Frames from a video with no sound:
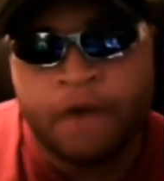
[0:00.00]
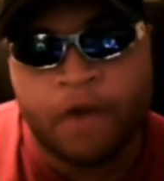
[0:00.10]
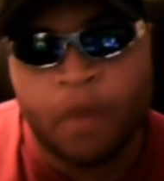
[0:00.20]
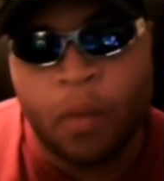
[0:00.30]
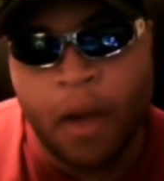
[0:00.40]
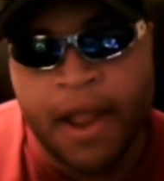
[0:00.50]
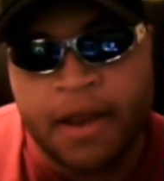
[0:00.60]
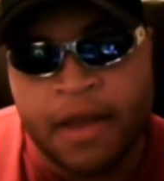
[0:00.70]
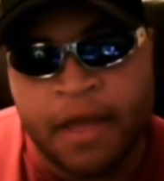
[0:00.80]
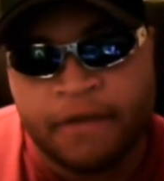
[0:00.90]
for
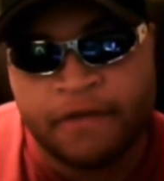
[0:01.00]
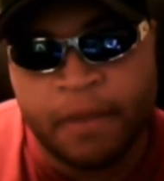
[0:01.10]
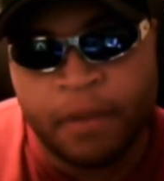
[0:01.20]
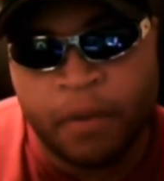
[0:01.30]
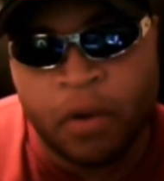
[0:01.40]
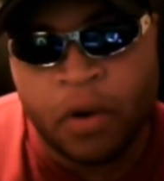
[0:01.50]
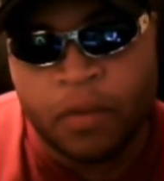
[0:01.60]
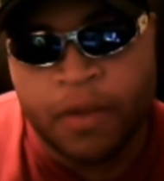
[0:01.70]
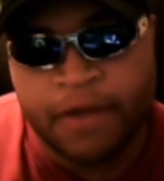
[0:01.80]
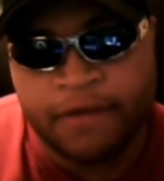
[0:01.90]
one simple
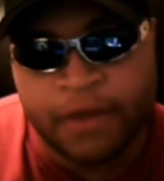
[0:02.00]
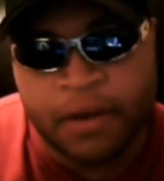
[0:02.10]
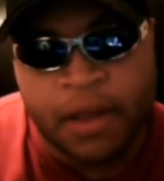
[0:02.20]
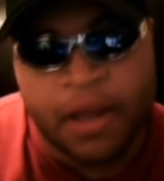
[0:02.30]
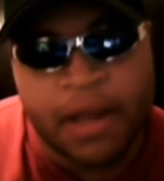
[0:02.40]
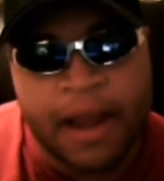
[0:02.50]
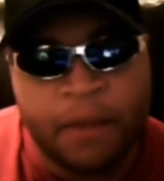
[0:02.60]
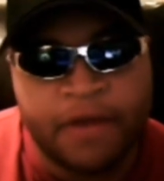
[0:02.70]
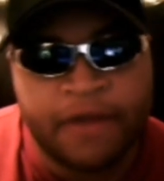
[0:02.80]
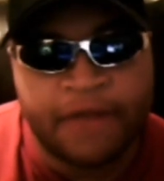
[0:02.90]
reason. And
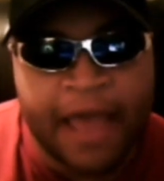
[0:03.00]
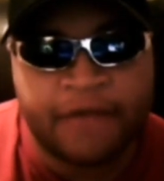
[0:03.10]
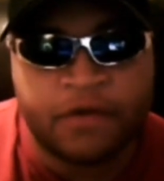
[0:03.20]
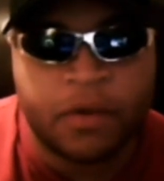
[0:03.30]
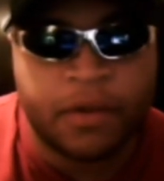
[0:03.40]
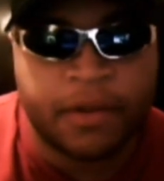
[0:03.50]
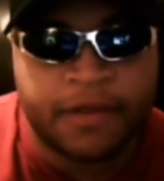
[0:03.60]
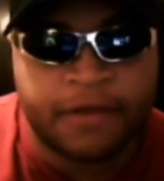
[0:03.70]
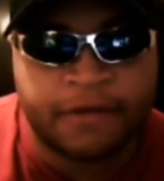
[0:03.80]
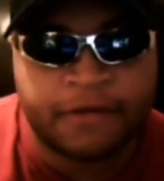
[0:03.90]
that reason has to do with
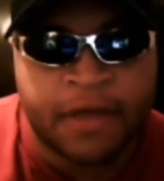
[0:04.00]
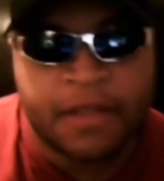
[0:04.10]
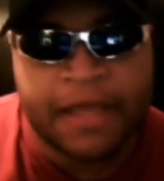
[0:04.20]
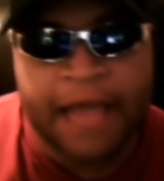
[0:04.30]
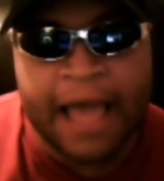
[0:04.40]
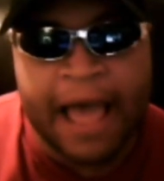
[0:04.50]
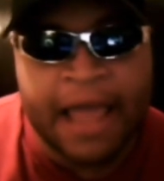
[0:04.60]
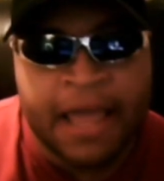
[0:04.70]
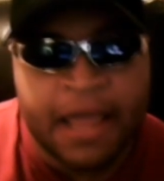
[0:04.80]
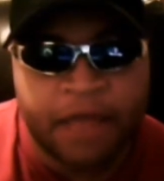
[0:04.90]
this. The
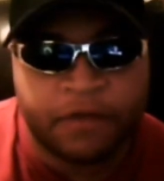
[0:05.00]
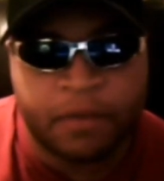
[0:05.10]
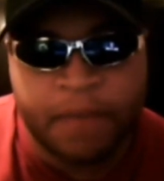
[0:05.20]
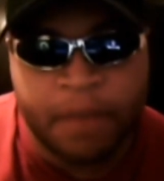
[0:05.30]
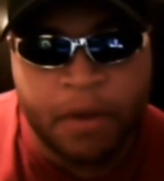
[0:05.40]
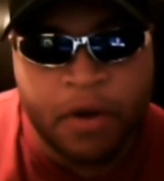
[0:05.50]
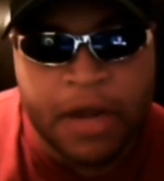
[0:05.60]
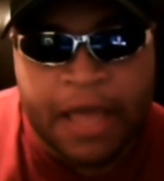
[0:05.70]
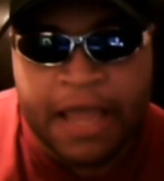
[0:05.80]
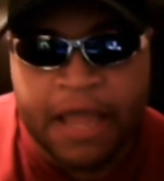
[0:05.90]
guy is remembered.
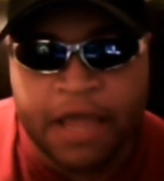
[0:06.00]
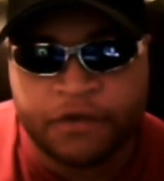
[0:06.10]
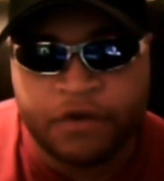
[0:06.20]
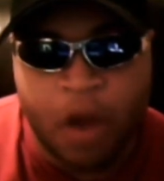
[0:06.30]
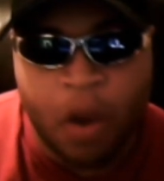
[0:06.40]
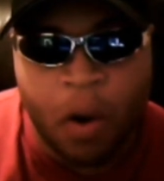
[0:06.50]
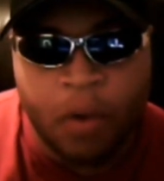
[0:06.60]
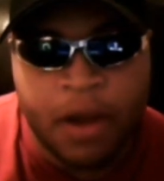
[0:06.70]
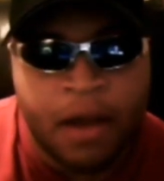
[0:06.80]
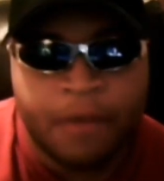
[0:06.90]
He is
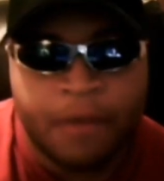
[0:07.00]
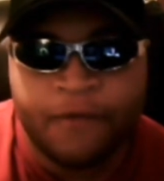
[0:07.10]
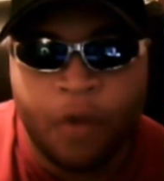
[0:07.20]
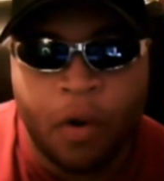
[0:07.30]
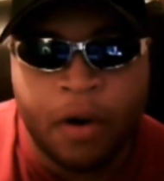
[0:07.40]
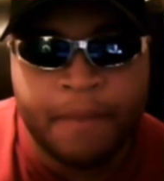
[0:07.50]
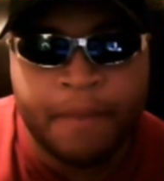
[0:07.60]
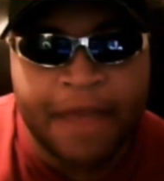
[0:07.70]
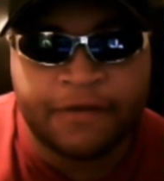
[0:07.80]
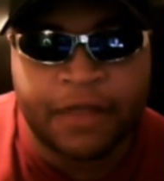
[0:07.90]
known for
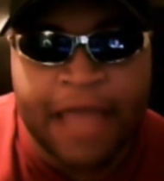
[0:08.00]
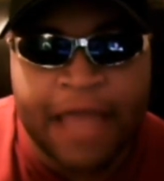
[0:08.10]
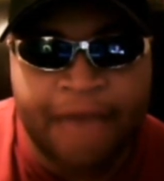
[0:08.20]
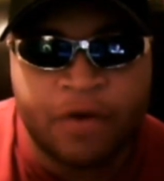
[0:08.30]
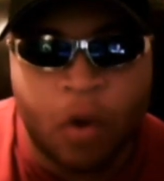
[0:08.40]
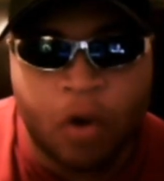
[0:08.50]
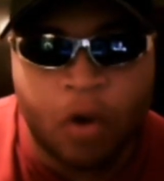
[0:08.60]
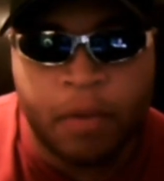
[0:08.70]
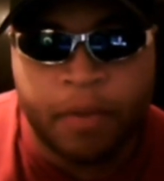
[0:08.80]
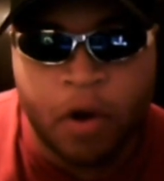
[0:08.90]
basically having
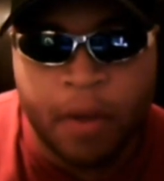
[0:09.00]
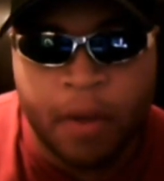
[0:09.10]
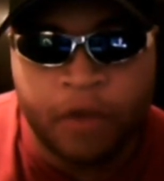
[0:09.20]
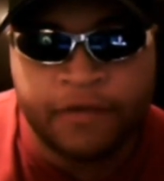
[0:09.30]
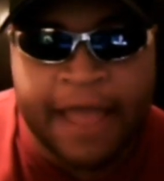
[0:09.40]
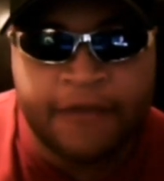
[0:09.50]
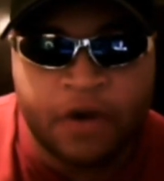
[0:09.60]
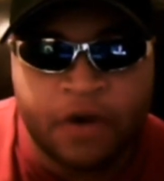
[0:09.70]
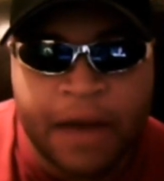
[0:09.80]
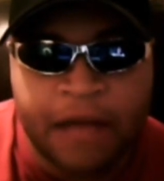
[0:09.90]
horrible promos that
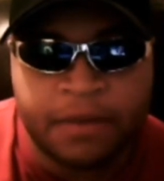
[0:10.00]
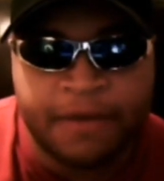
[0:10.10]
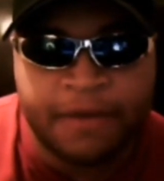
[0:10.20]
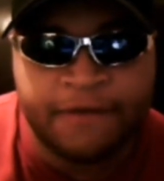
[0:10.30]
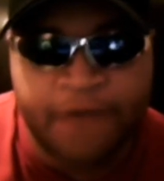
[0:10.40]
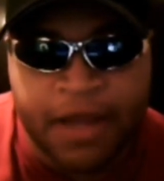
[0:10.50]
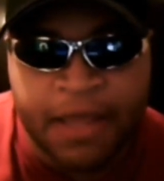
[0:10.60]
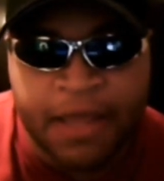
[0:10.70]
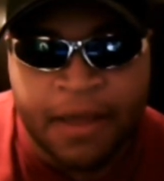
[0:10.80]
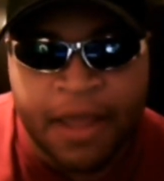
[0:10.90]
turn out to be
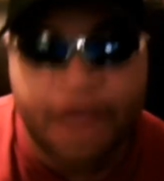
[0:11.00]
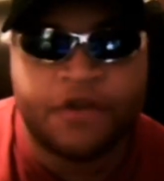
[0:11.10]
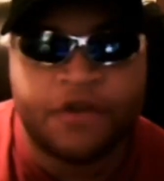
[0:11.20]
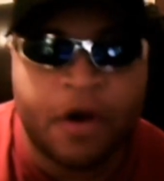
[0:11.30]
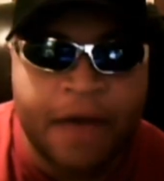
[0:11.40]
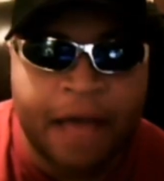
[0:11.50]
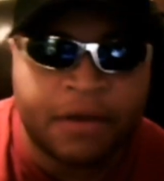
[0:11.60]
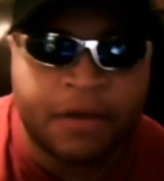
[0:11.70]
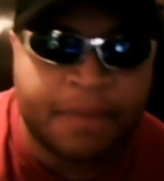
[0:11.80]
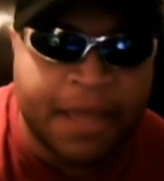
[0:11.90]
funny and turn
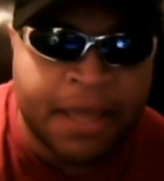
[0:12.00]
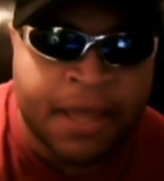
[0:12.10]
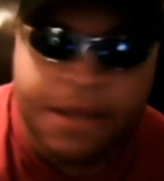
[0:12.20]
out to be